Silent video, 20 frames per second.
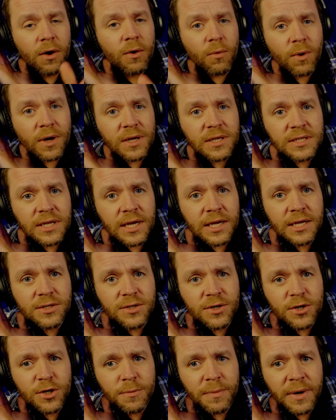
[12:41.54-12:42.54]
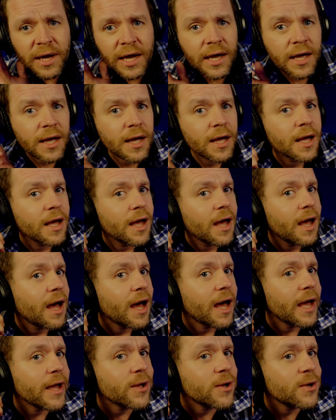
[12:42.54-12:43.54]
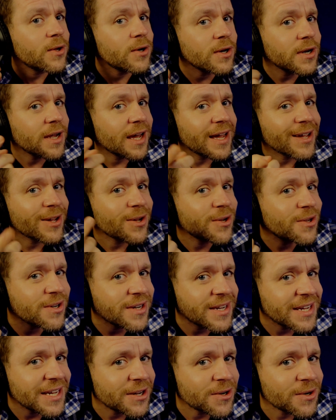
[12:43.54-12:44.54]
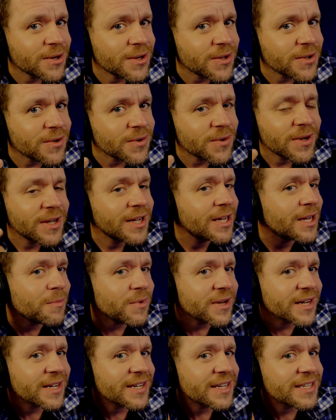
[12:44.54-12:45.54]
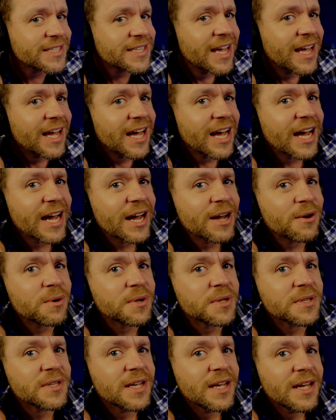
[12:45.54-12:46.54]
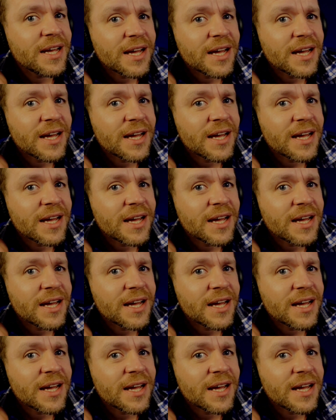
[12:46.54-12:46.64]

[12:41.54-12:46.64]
what's that, Jeremiah? I couldn't hear you because I was